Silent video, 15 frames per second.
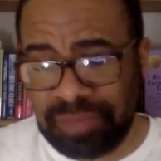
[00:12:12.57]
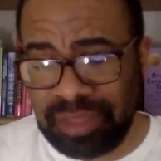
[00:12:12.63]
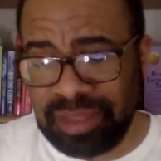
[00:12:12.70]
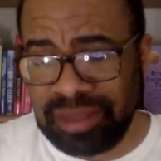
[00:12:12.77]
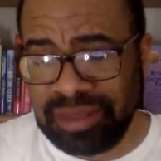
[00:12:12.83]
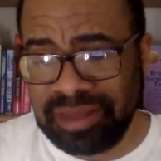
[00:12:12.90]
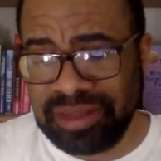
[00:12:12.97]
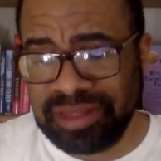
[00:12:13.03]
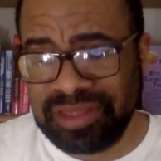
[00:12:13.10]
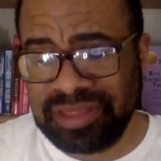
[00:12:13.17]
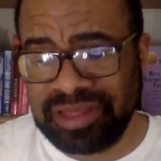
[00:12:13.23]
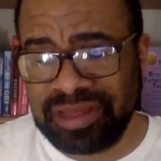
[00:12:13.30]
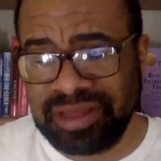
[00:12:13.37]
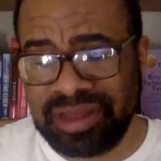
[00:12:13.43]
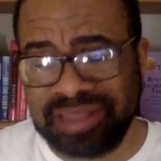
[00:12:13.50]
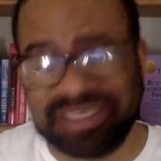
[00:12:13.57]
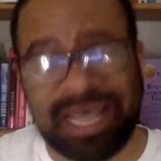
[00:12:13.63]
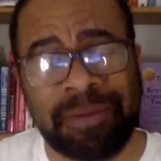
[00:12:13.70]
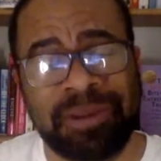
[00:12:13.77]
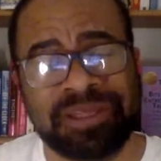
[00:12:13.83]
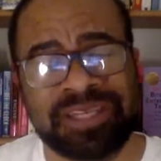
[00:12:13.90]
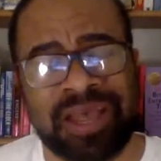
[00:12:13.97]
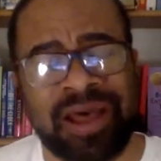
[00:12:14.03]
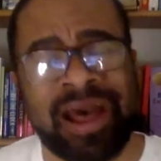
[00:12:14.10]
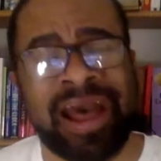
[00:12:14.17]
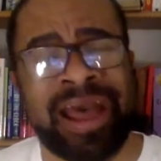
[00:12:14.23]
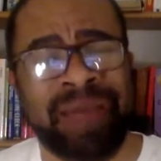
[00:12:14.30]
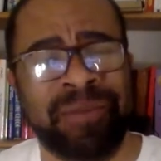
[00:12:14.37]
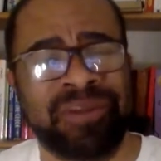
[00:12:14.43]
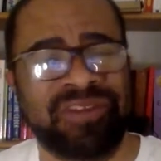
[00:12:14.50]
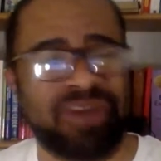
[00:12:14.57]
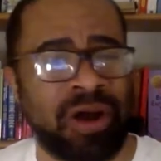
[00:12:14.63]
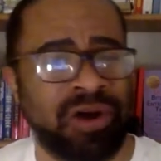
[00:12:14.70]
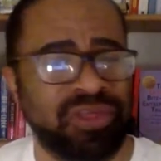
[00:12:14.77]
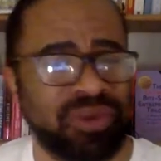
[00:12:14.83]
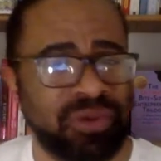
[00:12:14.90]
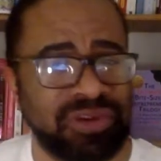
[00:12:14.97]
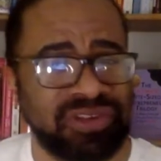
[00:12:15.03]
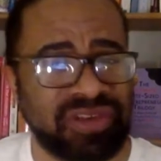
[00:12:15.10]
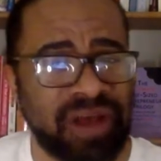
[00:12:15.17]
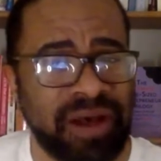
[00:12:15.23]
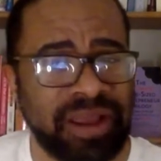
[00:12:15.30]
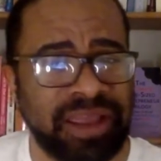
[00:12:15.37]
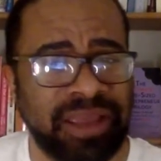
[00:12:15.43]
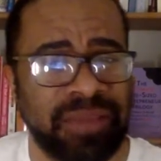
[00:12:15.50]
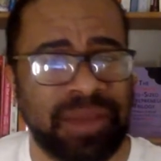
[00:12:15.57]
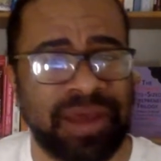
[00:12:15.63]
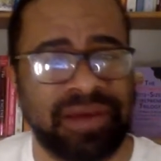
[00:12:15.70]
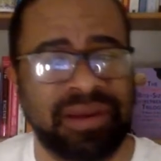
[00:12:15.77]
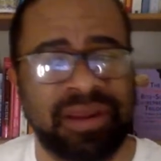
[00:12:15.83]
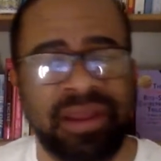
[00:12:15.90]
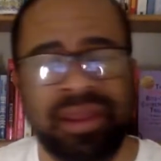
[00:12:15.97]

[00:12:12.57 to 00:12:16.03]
Uh, the Atomic Habits author is talking about.